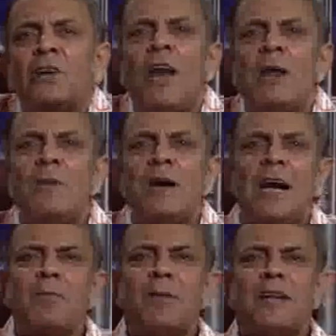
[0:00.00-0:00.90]
Development
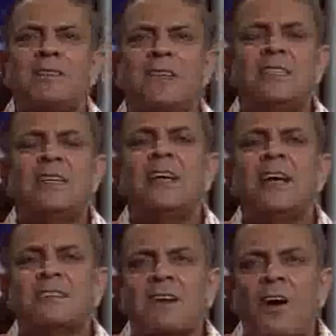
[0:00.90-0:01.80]
administration
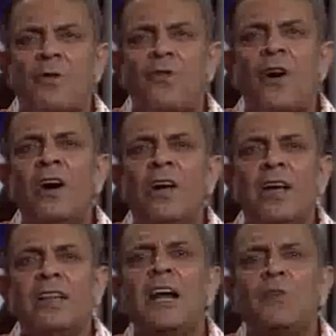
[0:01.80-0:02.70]
does call for
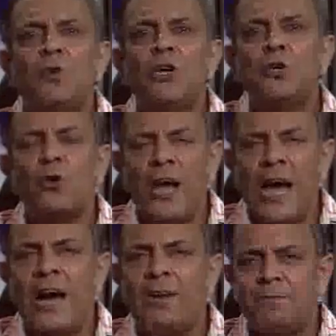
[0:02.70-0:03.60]
that we should
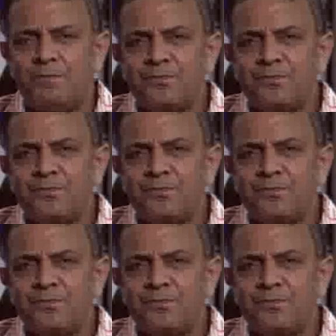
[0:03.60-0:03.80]
have